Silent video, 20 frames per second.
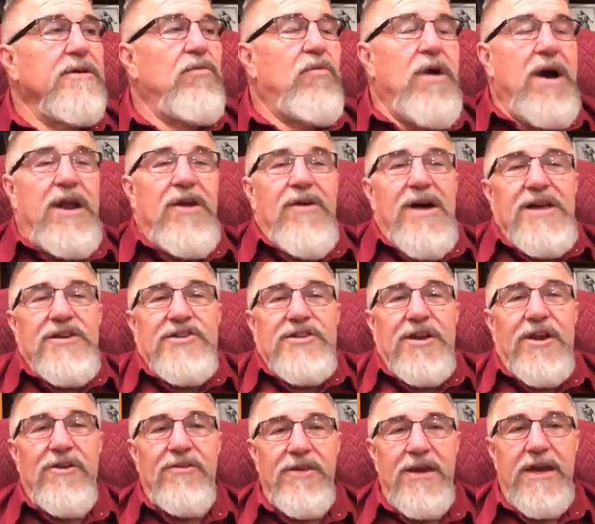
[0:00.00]
Why do I
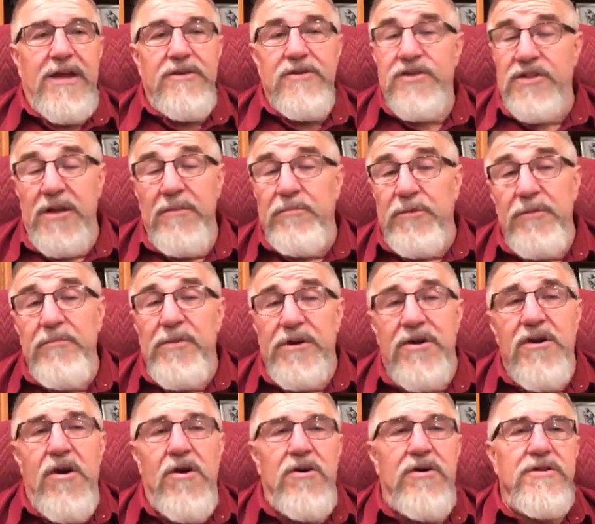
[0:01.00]
share that? Simply
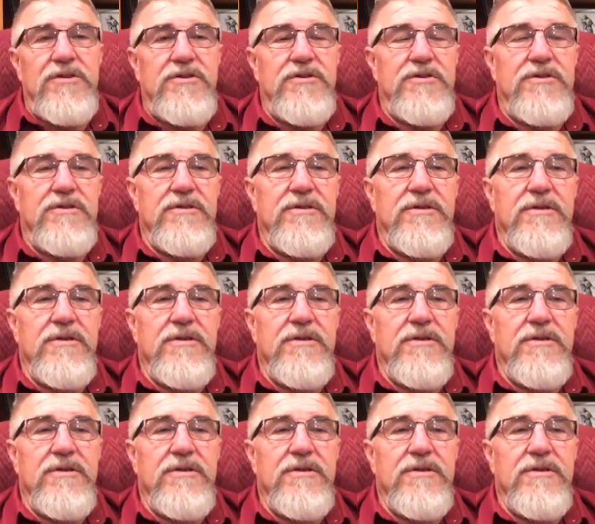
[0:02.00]
because